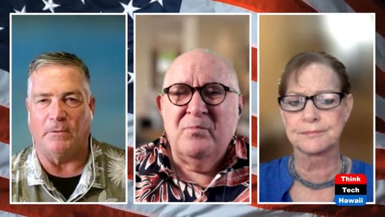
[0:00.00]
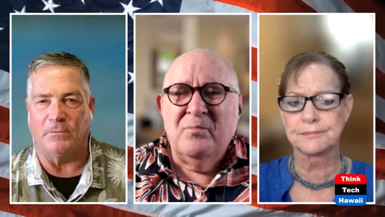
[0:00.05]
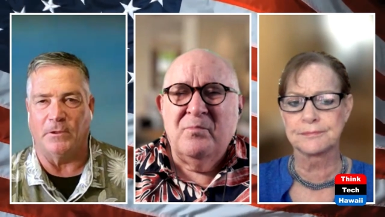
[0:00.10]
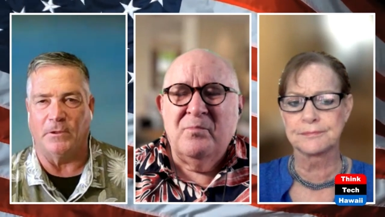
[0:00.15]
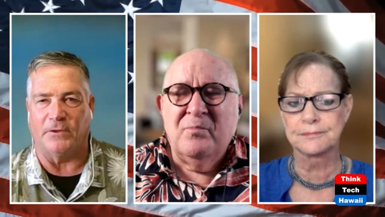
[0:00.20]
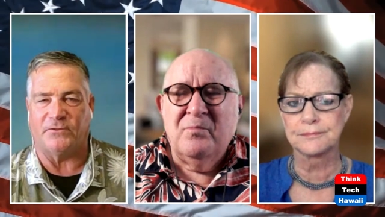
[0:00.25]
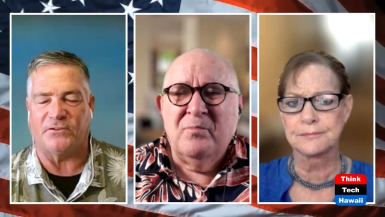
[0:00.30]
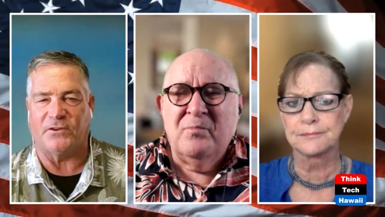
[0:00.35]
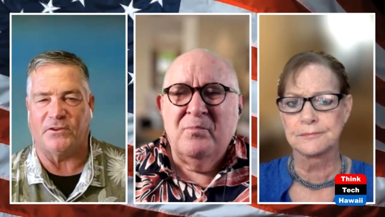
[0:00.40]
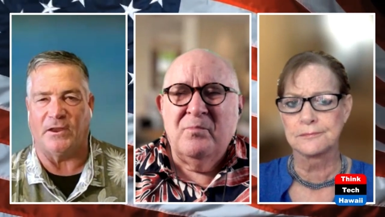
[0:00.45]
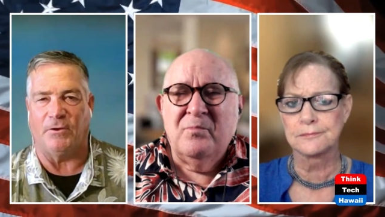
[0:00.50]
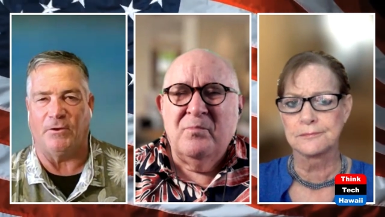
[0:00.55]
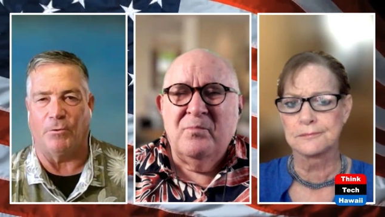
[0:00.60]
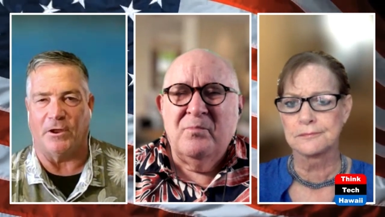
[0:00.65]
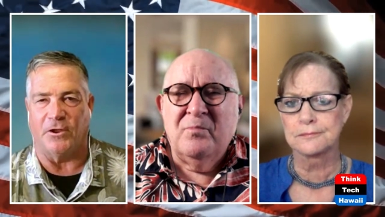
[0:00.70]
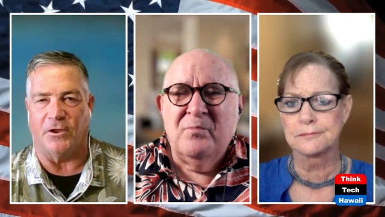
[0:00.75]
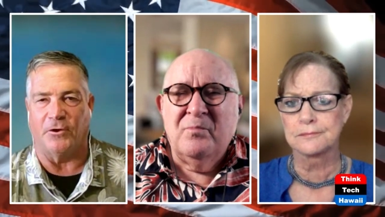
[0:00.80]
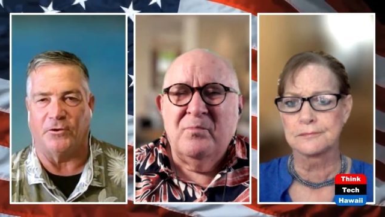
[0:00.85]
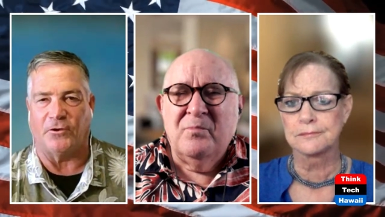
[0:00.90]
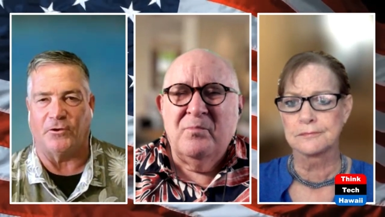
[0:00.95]
Speaker 1: Let's see
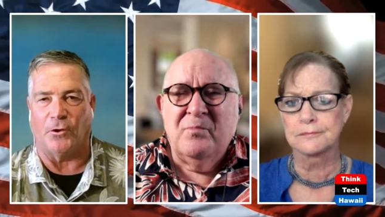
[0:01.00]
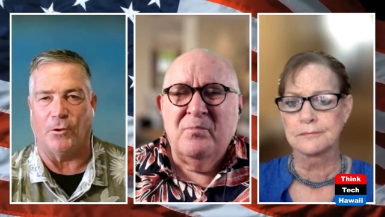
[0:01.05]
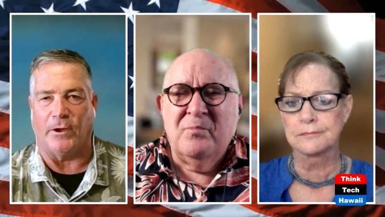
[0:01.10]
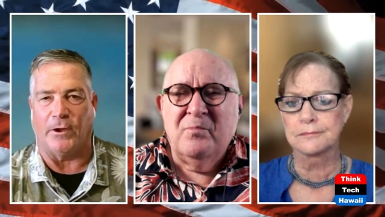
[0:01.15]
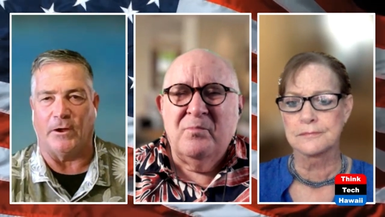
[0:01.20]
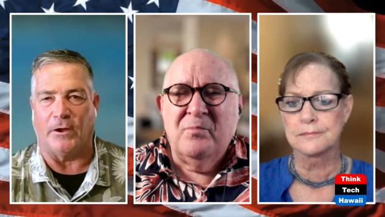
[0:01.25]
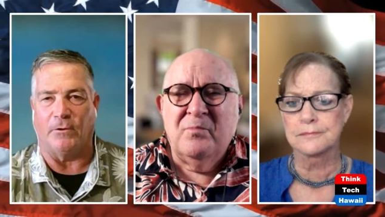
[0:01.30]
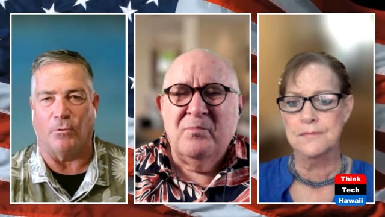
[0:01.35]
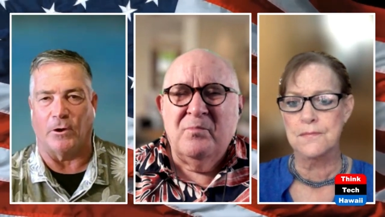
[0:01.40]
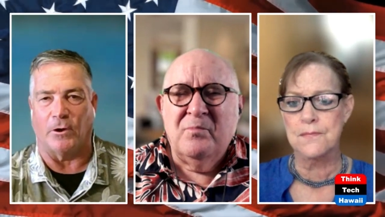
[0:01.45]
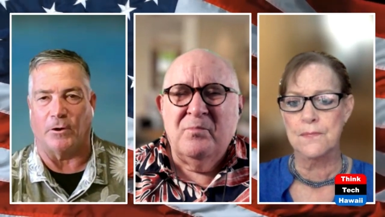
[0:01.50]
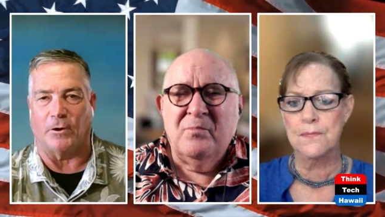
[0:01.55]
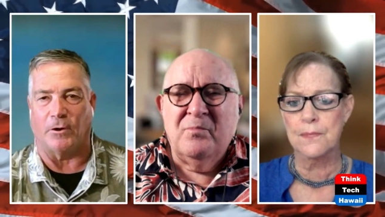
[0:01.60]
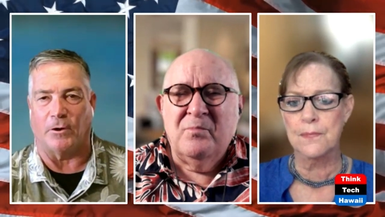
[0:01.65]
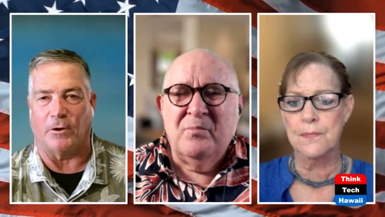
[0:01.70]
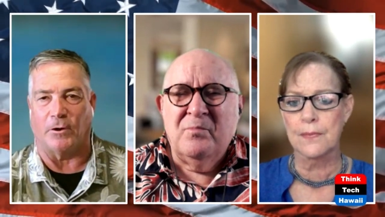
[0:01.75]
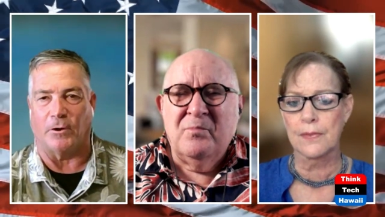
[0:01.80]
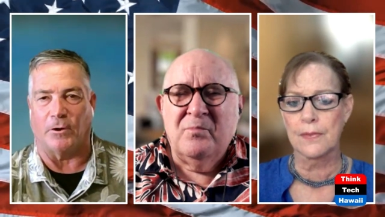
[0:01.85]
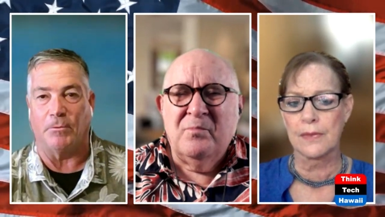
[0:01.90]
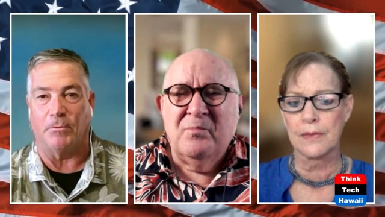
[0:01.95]
what you're doing, or
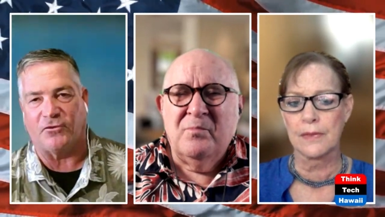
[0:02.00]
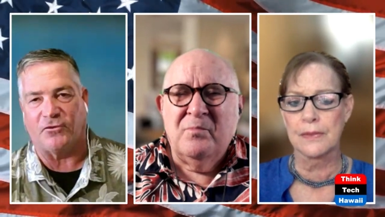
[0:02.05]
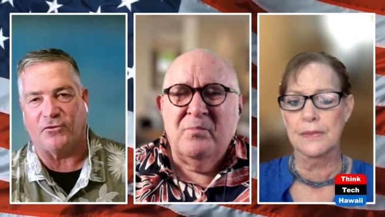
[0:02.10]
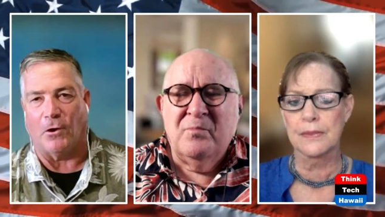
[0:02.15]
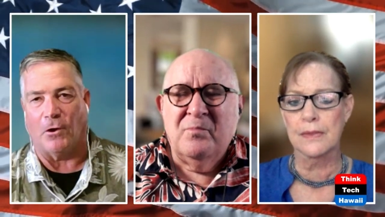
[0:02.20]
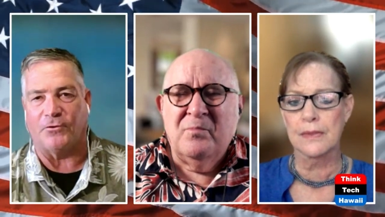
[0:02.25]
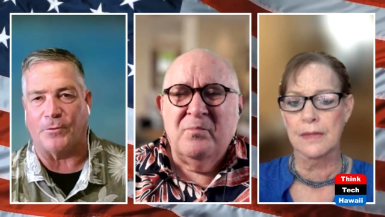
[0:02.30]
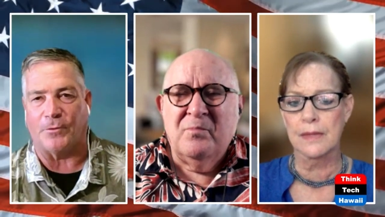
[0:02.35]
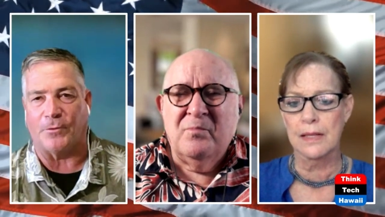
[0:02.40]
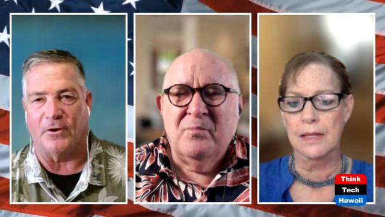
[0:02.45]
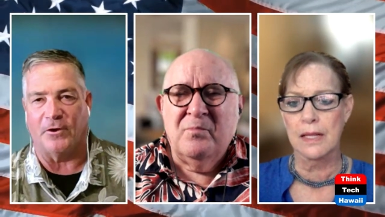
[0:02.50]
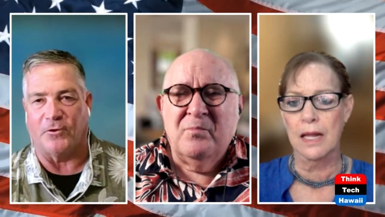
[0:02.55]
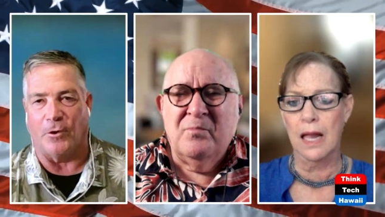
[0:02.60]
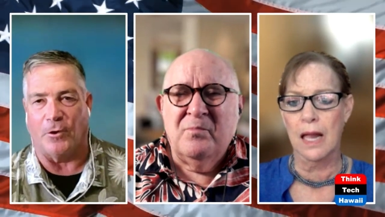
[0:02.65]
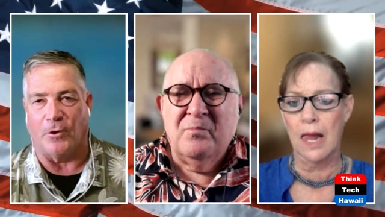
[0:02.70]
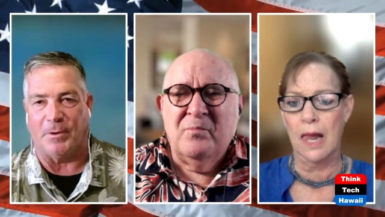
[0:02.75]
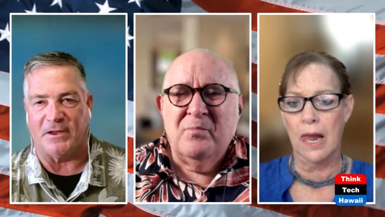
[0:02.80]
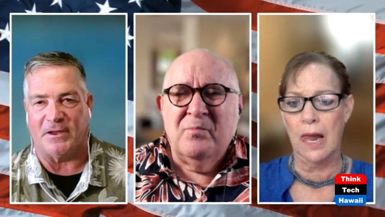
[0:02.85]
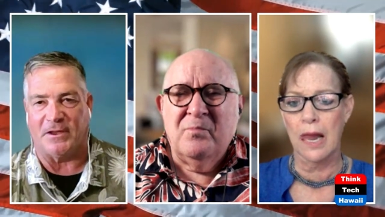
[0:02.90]
don't show us what you're doing, but